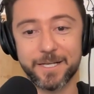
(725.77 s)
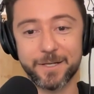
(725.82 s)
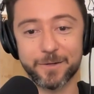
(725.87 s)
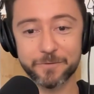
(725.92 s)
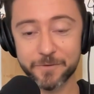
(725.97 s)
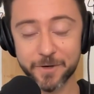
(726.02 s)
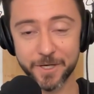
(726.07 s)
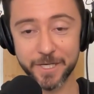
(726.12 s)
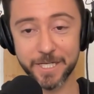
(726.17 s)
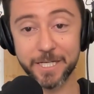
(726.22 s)
I know are
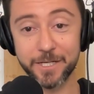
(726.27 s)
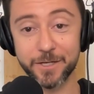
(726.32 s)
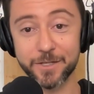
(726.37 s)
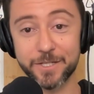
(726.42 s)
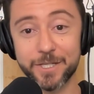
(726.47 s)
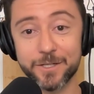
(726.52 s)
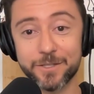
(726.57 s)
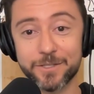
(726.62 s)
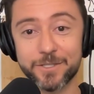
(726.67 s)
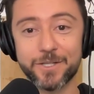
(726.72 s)
very near
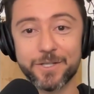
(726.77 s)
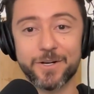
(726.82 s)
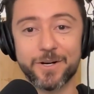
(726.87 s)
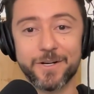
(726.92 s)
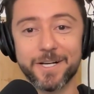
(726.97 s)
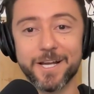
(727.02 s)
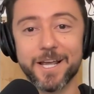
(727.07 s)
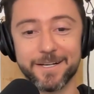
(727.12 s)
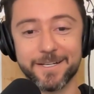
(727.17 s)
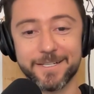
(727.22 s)
and dear to your
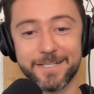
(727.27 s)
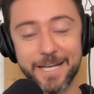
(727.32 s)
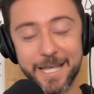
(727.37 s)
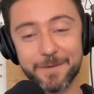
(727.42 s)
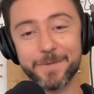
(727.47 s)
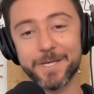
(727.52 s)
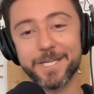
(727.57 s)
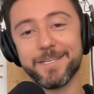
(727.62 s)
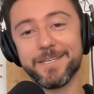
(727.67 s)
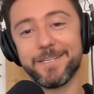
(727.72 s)
heart
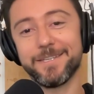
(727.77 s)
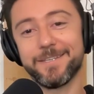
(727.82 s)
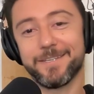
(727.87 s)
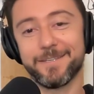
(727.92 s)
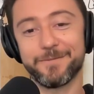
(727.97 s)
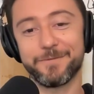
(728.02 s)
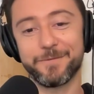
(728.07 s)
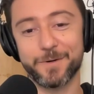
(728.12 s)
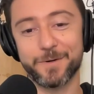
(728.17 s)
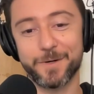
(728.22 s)
naming
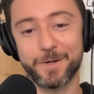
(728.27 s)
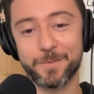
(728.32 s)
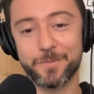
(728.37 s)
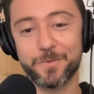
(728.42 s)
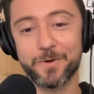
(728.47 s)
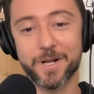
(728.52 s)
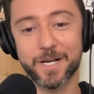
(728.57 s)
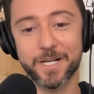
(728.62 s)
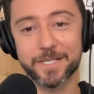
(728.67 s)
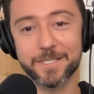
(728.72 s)
for
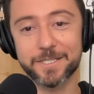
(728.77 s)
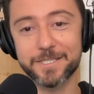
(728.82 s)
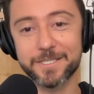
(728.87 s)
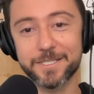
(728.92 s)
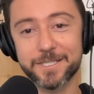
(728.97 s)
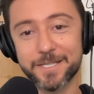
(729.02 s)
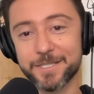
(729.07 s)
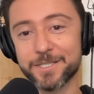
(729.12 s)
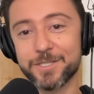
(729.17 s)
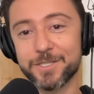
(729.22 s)

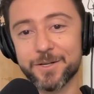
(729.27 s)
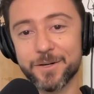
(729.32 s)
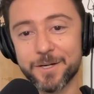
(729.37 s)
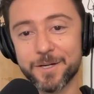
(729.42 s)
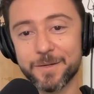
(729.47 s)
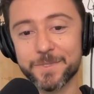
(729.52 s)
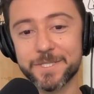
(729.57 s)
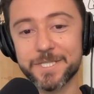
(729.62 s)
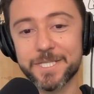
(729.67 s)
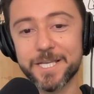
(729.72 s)
products and
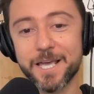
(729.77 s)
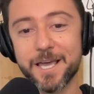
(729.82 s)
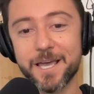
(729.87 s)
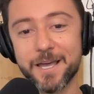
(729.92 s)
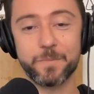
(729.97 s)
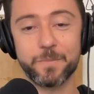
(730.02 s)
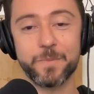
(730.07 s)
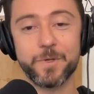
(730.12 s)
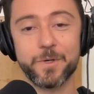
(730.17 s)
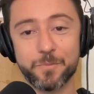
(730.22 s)
startups,
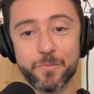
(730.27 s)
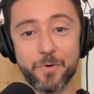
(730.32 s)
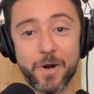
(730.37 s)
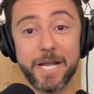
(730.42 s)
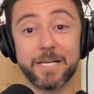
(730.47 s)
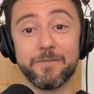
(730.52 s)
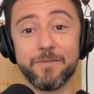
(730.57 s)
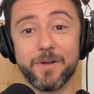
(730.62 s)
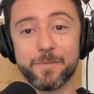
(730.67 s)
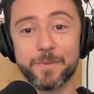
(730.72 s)
your
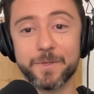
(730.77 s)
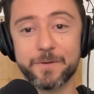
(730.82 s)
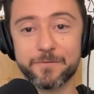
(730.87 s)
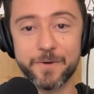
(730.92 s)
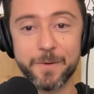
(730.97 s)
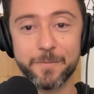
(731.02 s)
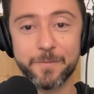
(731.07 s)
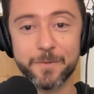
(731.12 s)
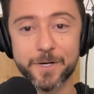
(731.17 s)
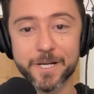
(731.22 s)
brand development
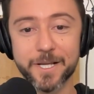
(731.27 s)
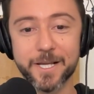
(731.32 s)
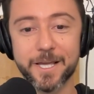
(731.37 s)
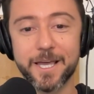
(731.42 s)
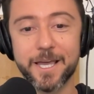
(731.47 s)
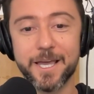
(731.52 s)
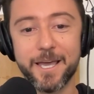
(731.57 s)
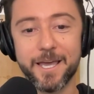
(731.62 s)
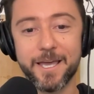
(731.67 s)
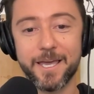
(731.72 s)
framework,
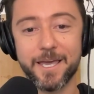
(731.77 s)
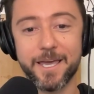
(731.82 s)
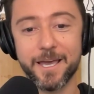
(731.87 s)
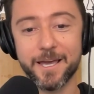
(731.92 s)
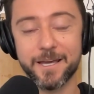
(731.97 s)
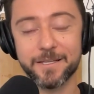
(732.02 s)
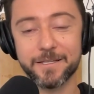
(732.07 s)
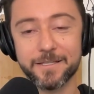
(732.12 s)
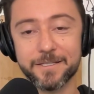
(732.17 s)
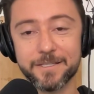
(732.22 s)

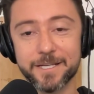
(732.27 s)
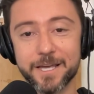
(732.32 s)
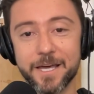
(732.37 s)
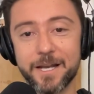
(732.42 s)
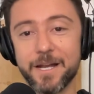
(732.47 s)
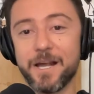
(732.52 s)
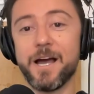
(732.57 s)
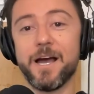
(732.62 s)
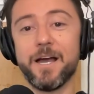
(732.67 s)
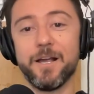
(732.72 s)
and
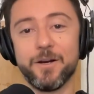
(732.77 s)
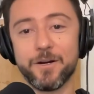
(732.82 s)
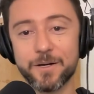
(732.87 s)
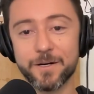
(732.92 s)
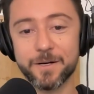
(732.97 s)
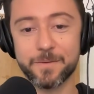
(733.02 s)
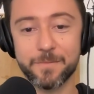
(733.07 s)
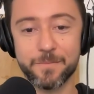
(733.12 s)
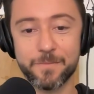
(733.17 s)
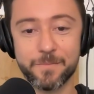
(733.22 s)
how to
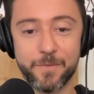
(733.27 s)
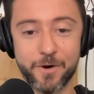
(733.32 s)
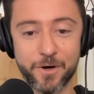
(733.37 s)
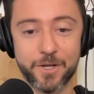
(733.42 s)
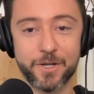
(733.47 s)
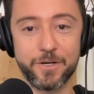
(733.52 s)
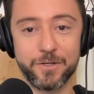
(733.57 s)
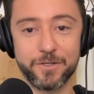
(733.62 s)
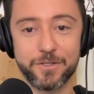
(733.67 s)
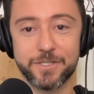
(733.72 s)
hire
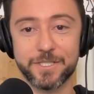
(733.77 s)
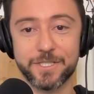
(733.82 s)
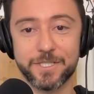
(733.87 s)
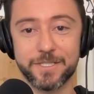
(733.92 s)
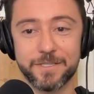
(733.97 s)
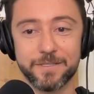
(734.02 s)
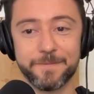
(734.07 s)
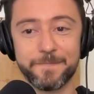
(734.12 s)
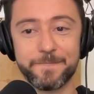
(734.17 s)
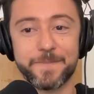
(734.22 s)
marketers.
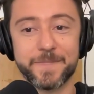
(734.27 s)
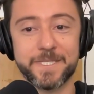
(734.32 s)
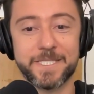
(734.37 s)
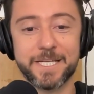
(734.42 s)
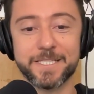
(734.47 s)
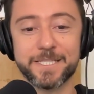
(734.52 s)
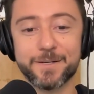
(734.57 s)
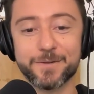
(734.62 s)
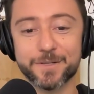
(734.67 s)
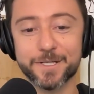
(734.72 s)
Does
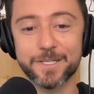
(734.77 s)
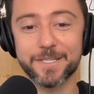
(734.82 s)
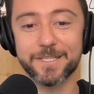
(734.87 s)
that sound good?